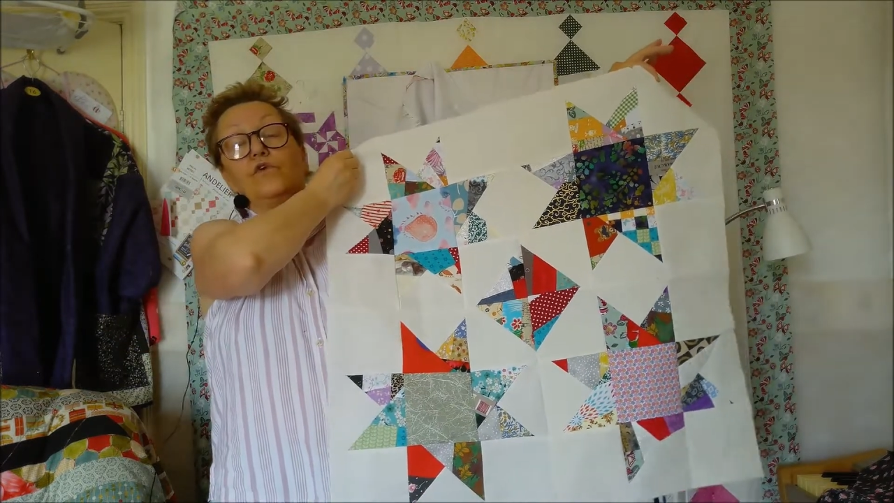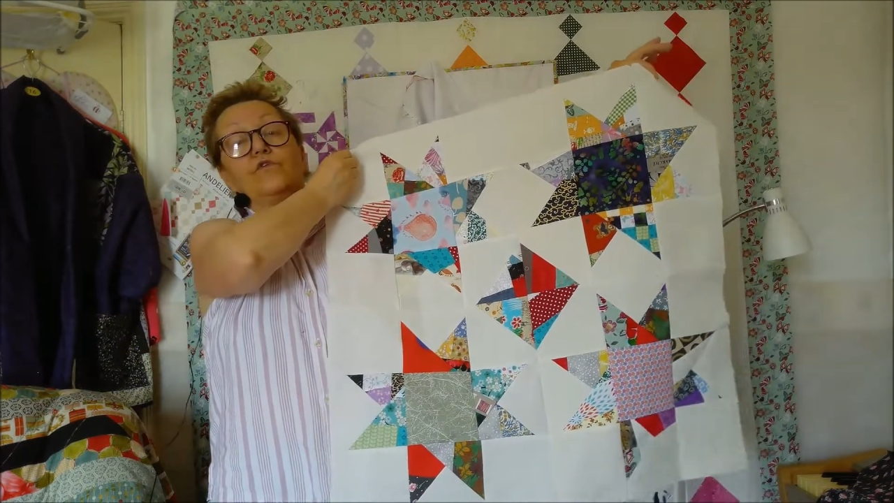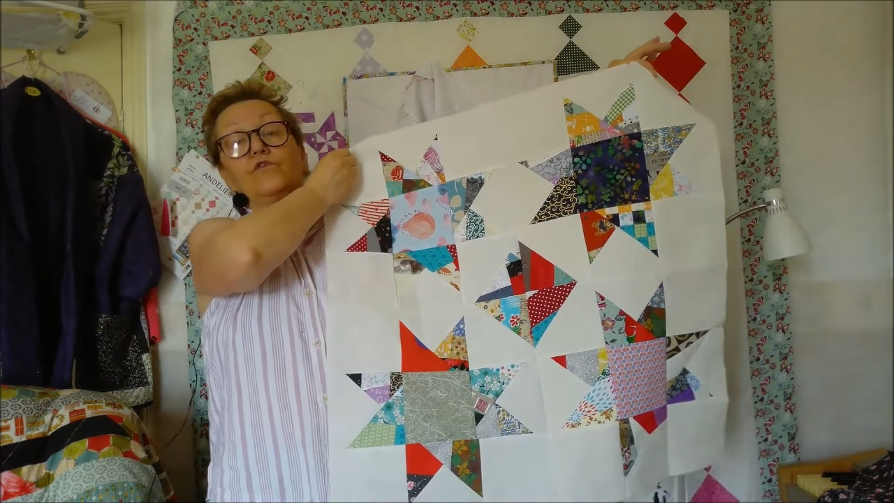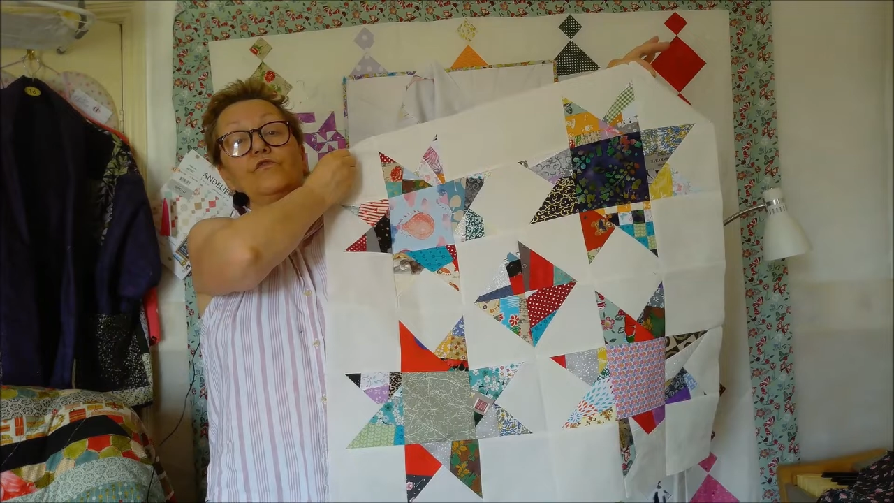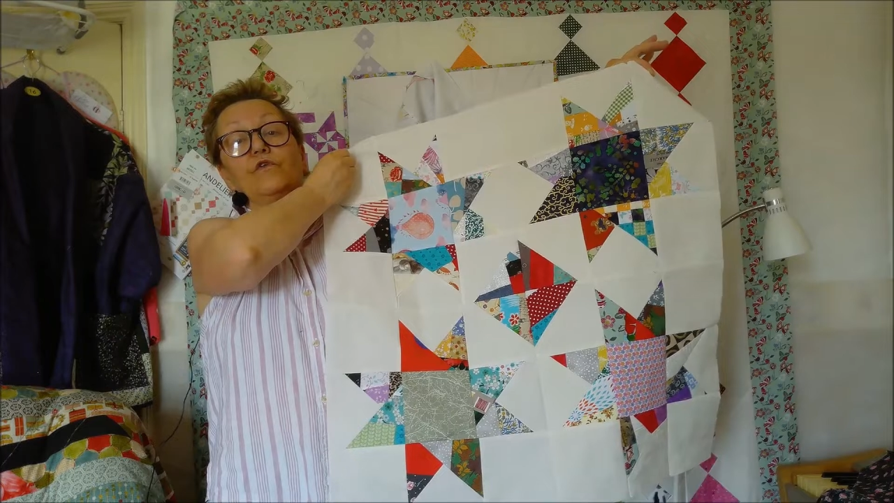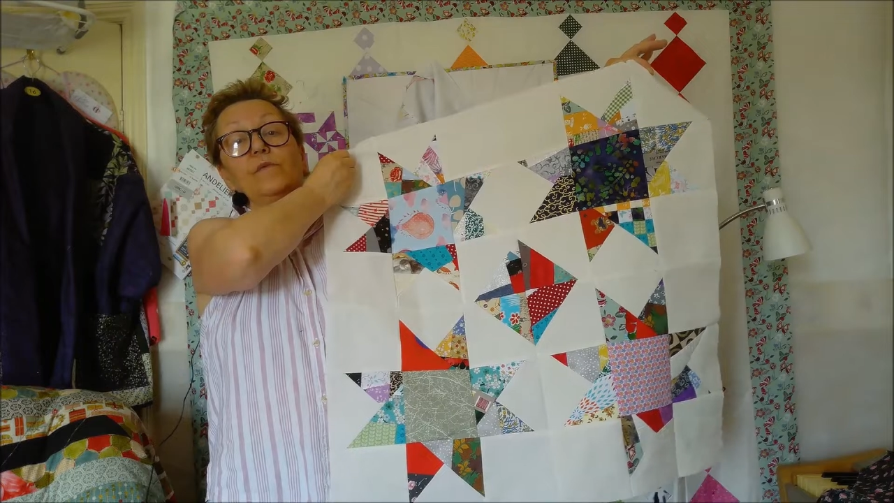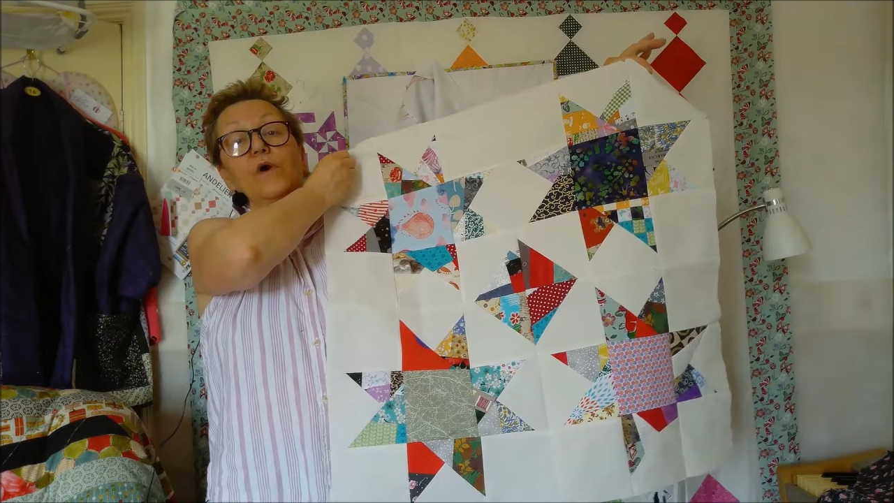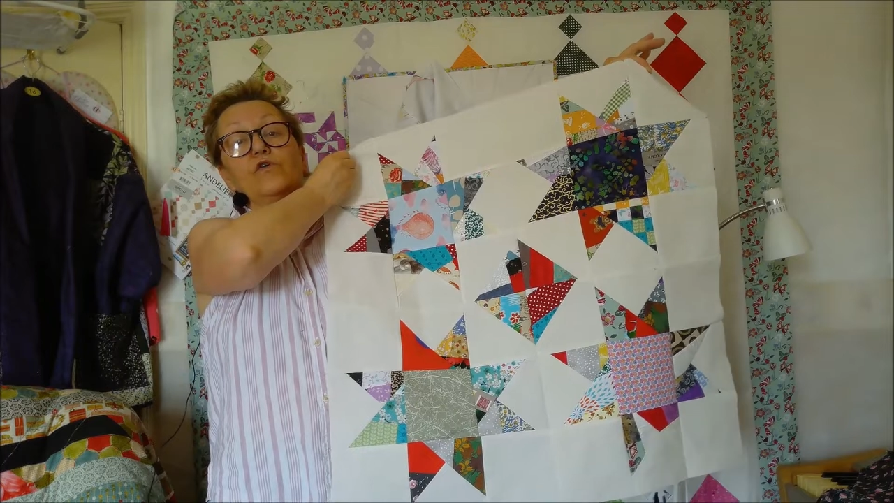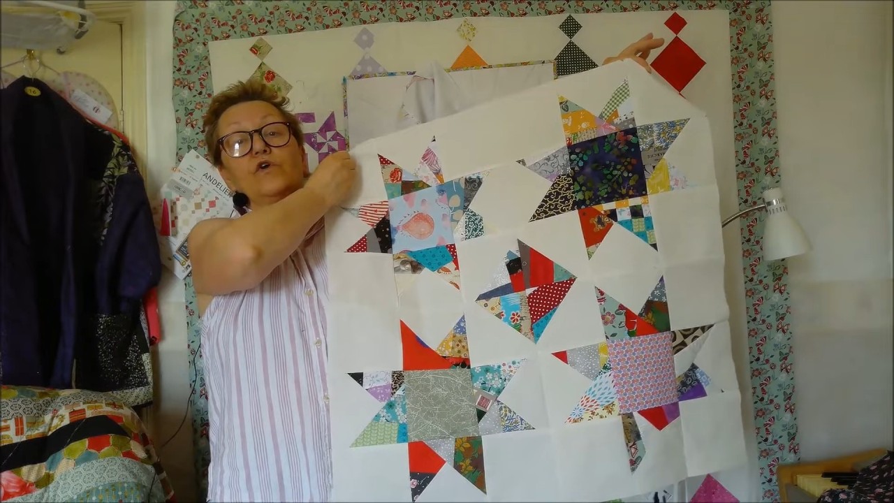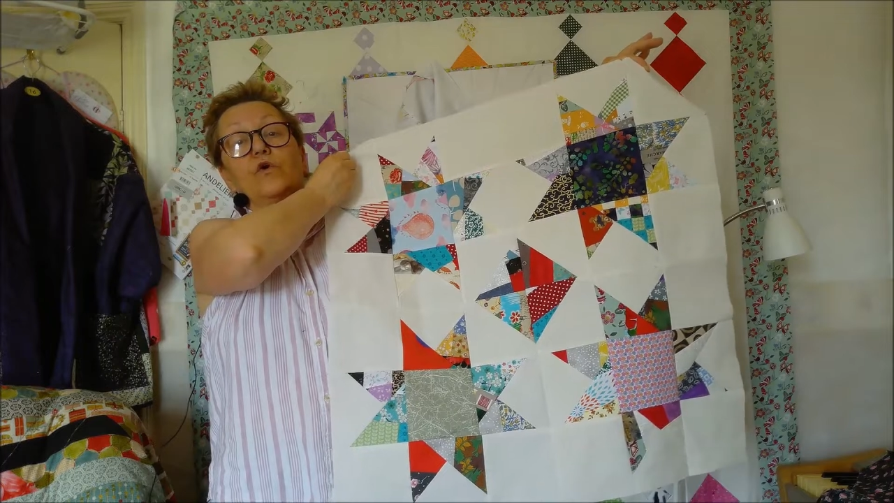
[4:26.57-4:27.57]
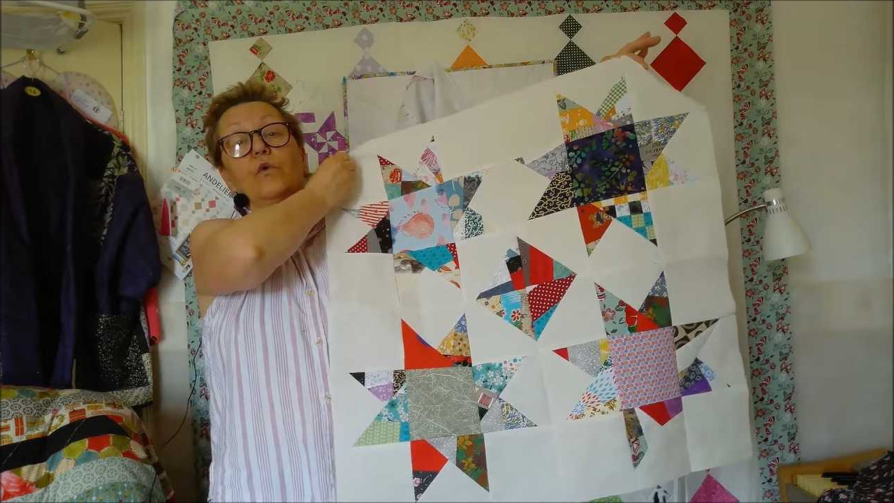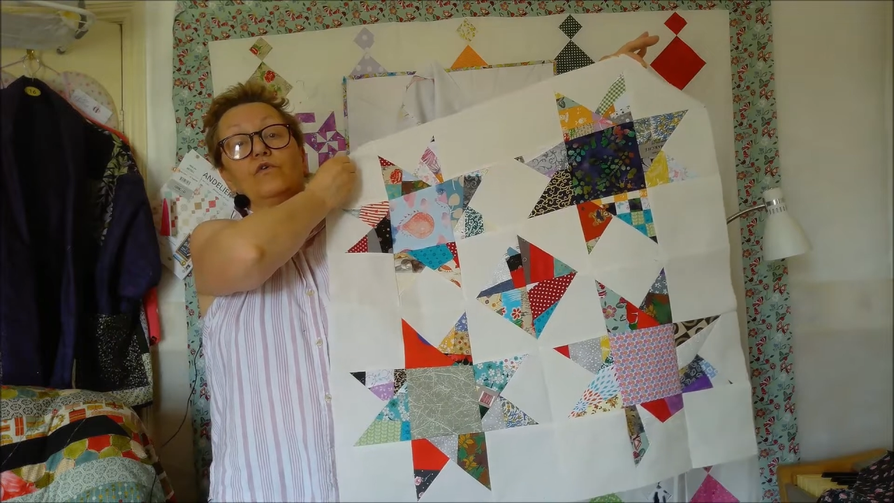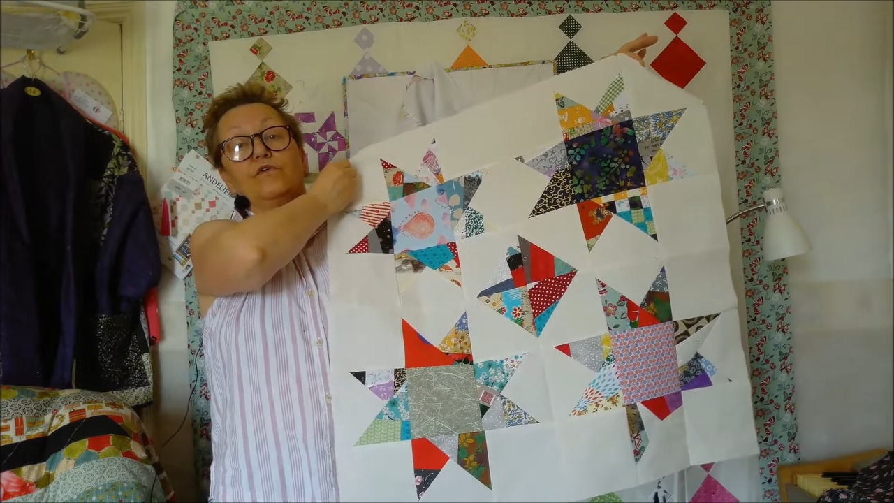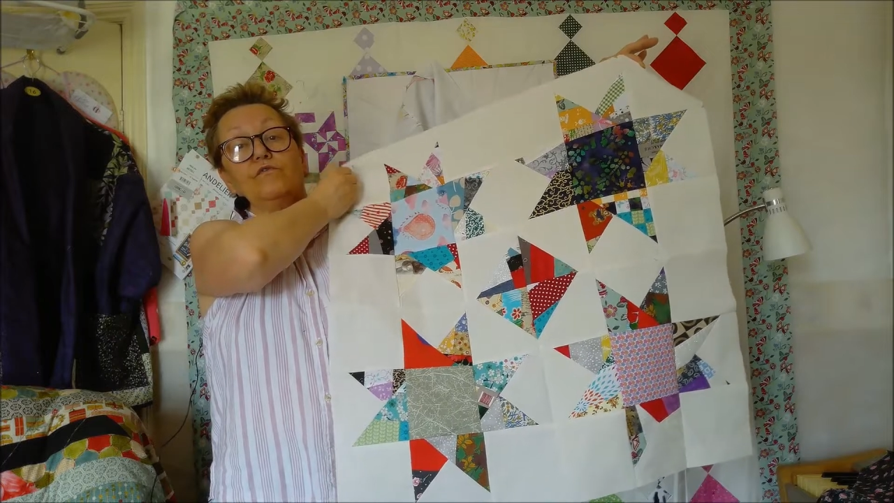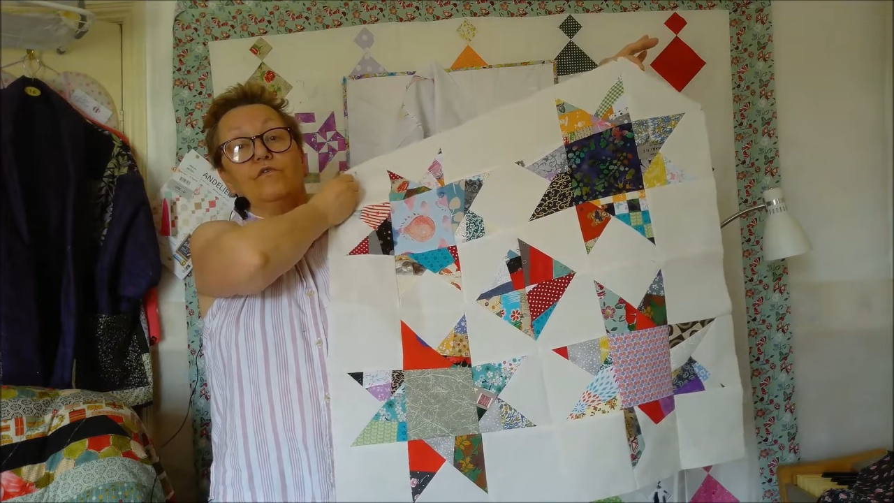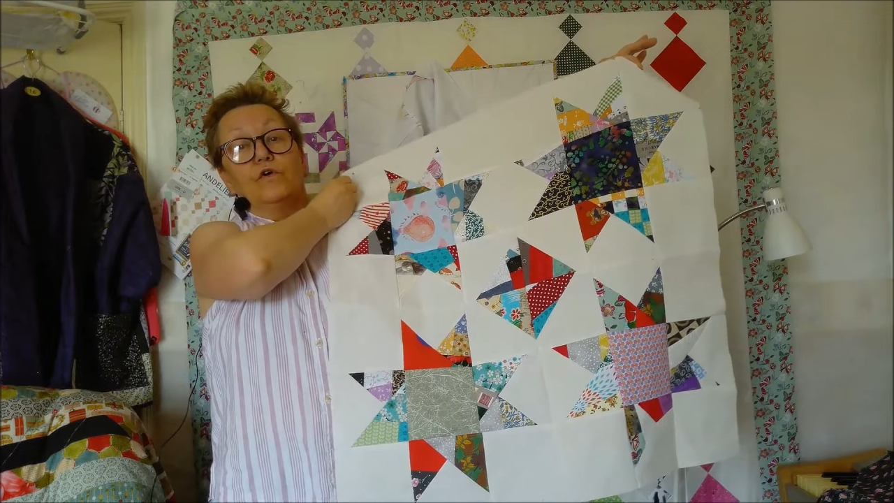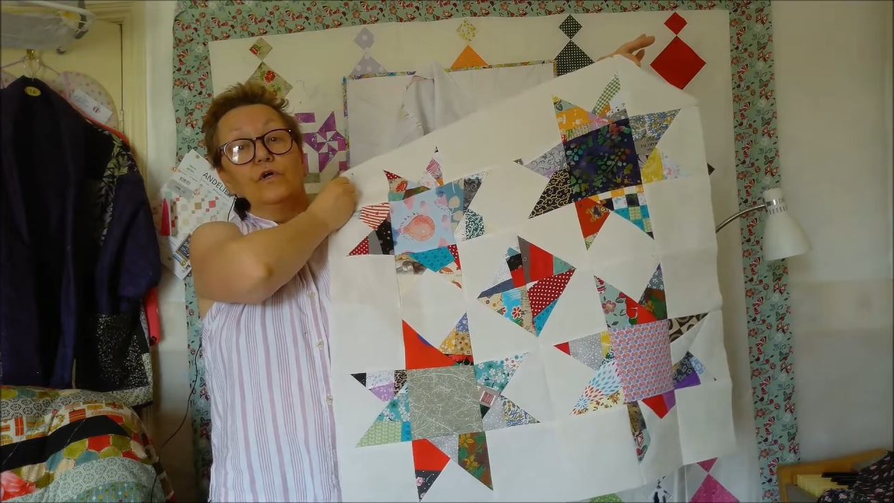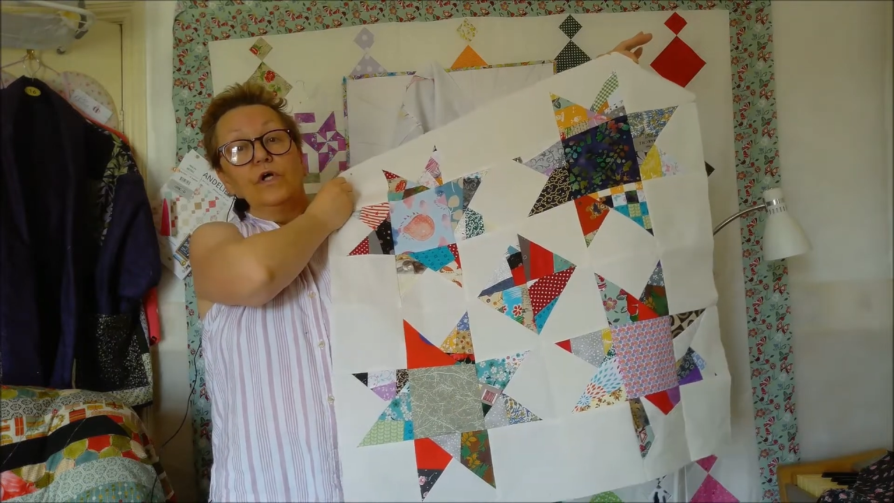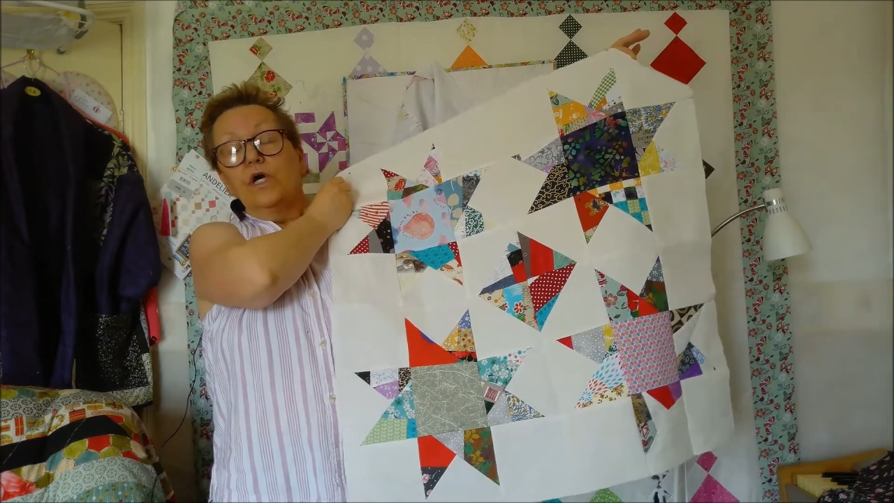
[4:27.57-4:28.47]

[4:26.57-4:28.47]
use your free motion quilting foot,